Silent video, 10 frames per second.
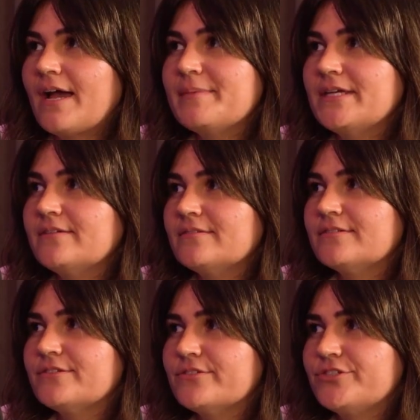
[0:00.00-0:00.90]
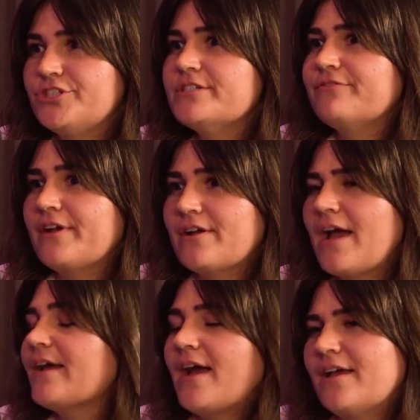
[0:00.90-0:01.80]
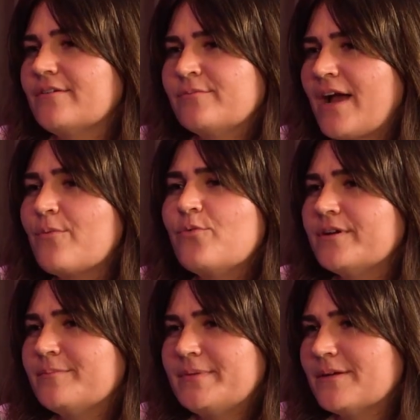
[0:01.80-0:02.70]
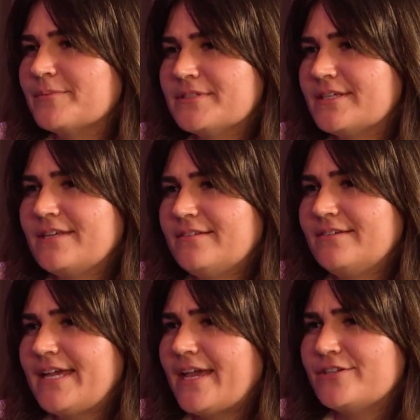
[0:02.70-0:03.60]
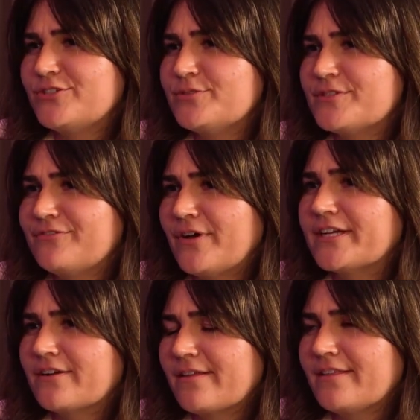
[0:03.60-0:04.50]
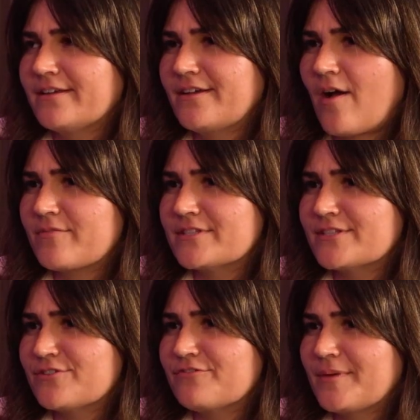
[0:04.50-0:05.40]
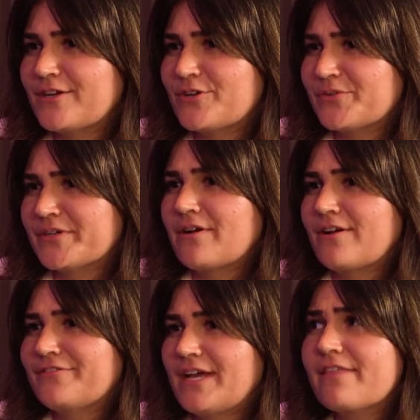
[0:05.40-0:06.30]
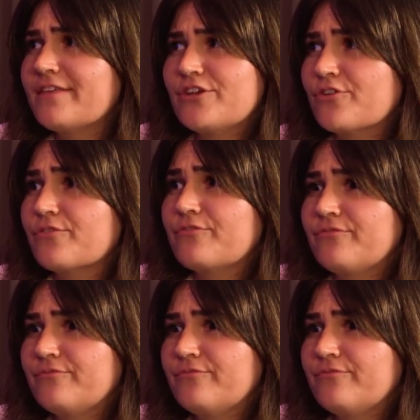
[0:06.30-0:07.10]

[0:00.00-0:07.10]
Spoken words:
I mean, she's very. I wouldn't be able to gauge who's funnier. I think obviously you've made a career out of it. I think you're